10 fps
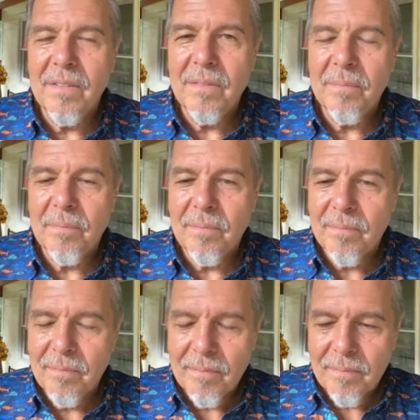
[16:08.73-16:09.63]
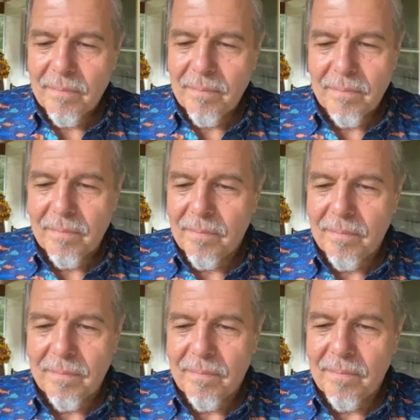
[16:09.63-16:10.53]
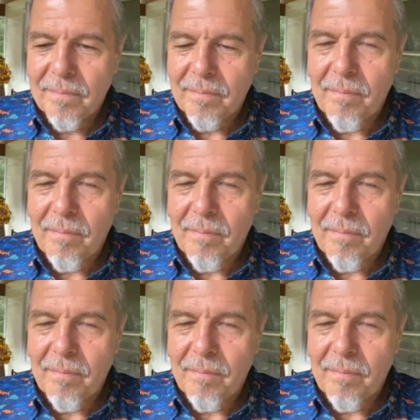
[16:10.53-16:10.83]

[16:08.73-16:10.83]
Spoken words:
Nobody speaks.